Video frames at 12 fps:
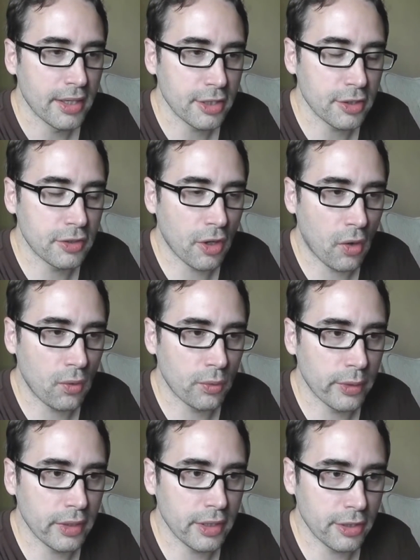you don't
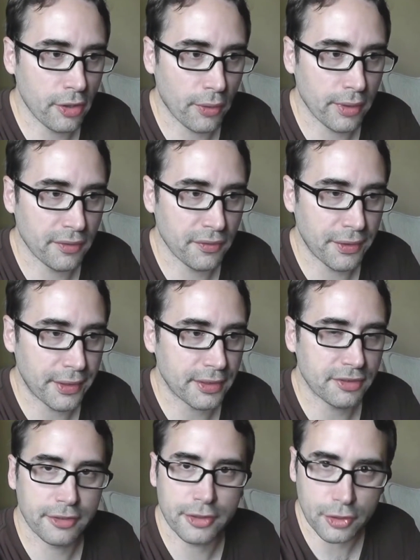really know anything
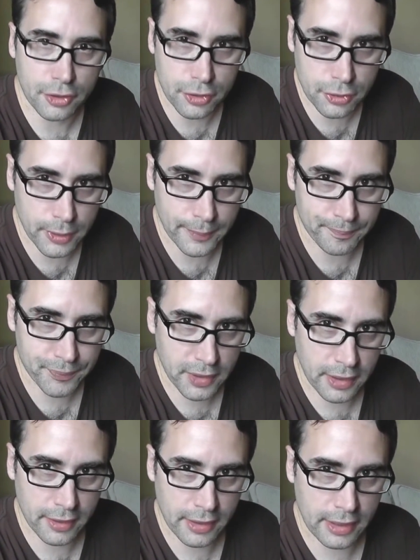until you do it.
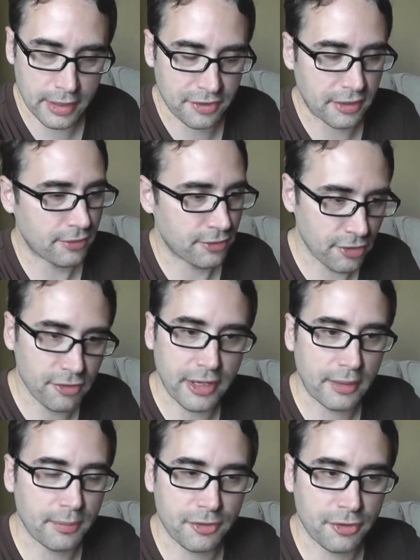And it's just
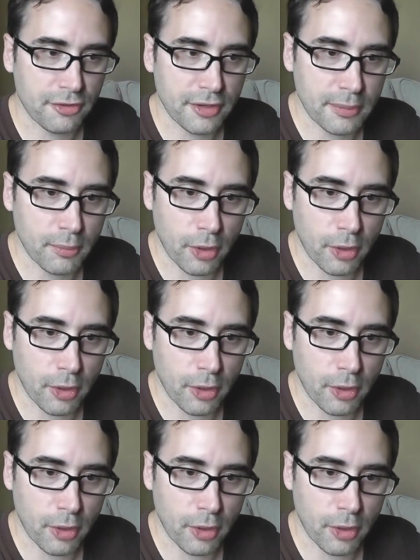like